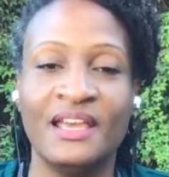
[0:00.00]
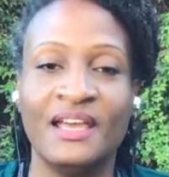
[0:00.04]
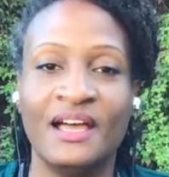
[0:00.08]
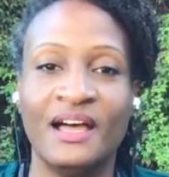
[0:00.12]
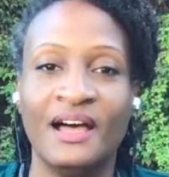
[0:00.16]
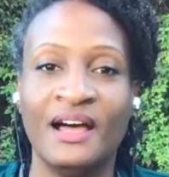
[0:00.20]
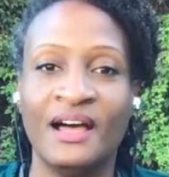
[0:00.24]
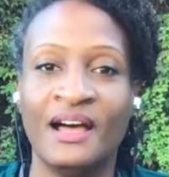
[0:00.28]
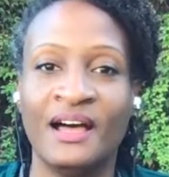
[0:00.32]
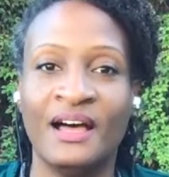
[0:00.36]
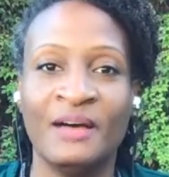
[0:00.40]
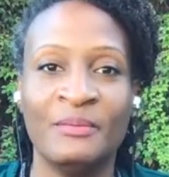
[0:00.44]

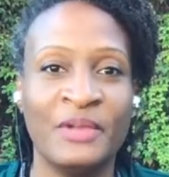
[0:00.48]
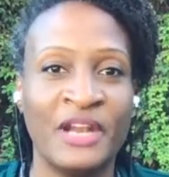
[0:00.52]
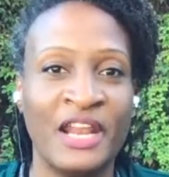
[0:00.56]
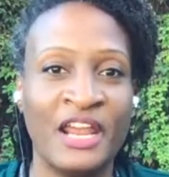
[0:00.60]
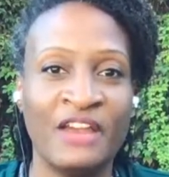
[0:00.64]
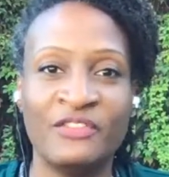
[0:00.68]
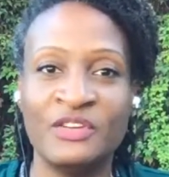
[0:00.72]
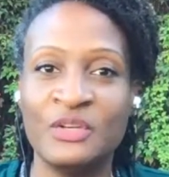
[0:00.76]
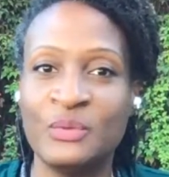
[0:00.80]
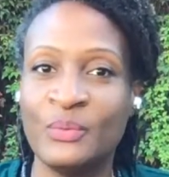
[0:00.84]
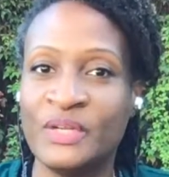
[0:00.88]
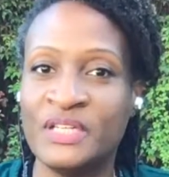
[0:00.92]
but
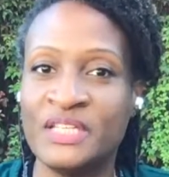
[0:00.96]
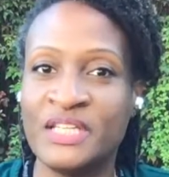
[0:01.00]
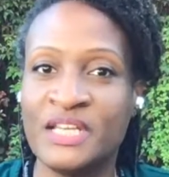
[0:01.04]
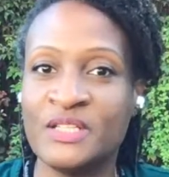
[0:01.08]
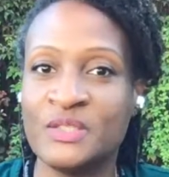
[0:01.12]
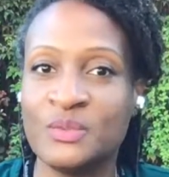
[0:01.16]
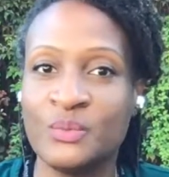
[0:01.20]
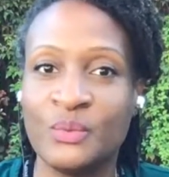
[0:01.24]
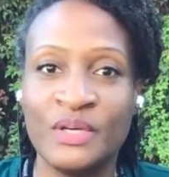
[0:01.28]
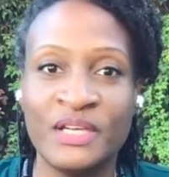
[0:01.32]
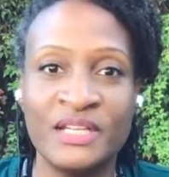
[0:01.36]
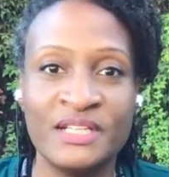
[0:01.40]
everyone
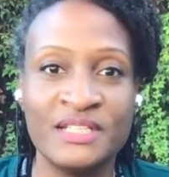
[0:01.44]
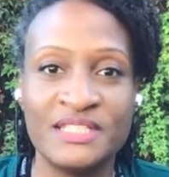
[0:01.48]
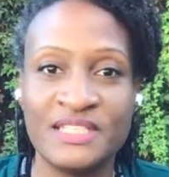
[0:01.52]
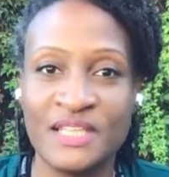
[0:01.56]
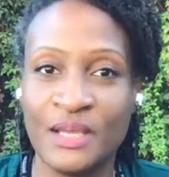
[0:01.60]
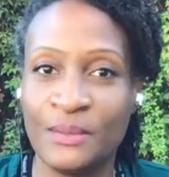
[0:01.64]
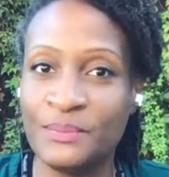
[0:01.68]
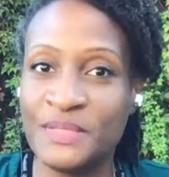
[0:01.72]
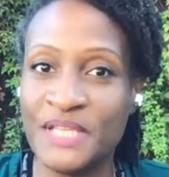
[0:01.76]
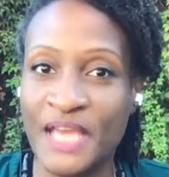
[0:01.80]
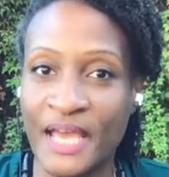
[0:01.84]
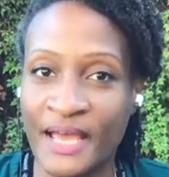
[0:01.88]
does one
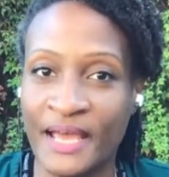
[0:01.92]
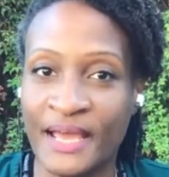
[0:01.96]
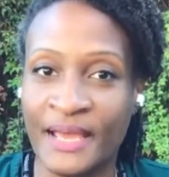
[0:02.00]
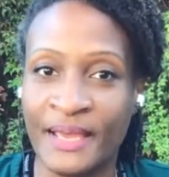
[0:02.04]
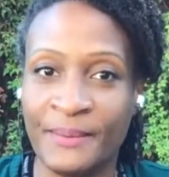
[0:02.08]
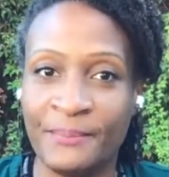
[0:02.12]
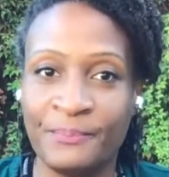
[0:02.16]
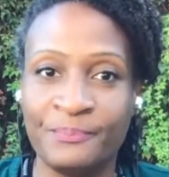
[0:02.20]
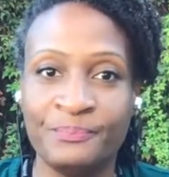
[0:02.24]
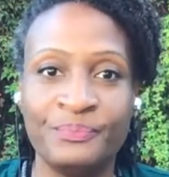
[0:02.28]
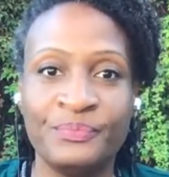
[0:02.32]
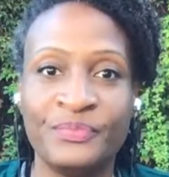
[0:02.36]

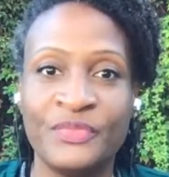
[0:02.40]
sometime.